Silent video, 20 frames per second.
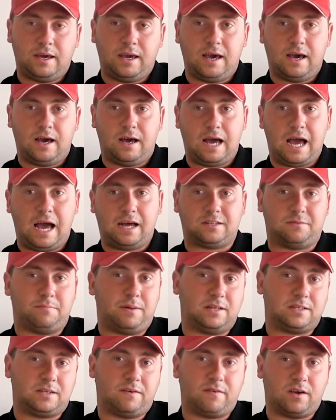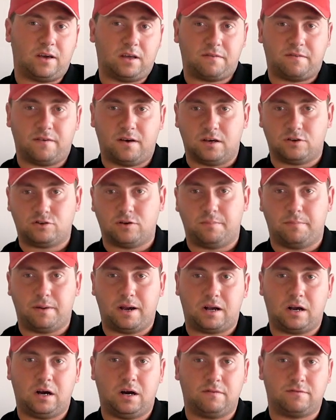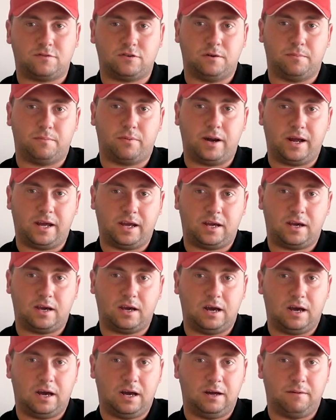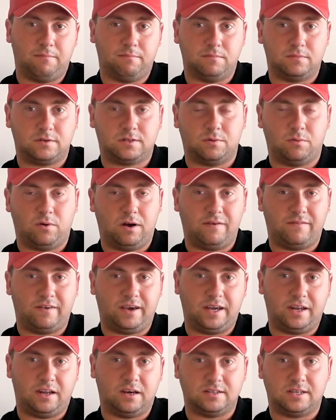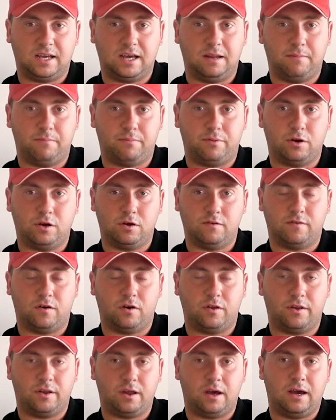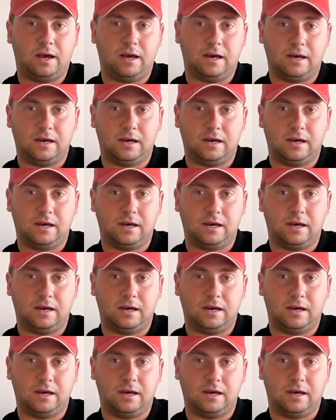Yeah, Ataman's having his first run back after a break, so whatever he does, he'll improve on.